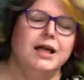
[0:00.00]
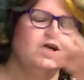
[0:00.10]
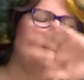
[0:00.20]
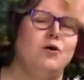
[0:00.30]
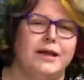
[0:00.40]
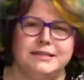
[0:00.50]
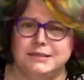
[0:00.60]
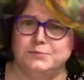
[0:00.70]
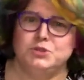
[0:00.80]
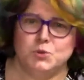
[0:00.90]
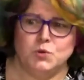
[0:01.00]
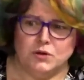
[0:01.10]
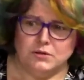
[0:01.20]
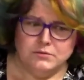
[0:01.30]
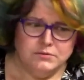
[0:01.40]
go get some
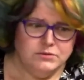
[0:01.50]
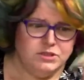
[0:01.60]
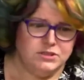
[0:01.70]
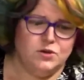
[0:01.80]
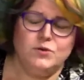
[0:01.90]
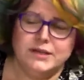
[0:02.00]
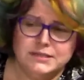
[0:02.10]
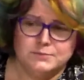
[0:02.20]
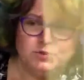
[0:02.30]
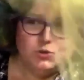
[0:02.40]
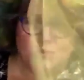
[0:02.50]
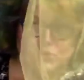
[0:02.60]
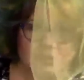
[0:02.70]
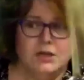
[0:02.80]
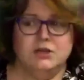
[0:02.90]
tulle. Just go get some
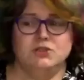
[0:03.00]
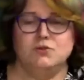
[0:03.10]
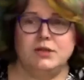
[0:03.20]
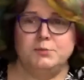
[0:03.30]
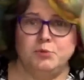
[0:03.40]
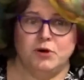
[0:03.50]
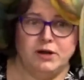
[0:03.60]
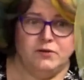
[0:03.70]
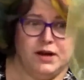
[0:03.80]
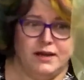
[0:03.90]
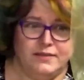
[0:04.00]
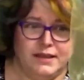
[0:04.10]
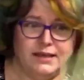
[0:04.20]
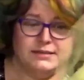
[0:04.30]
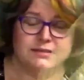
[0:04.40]
tulle, do the embroidery on
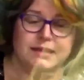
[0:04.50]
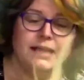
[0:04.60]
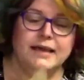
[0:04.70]
this.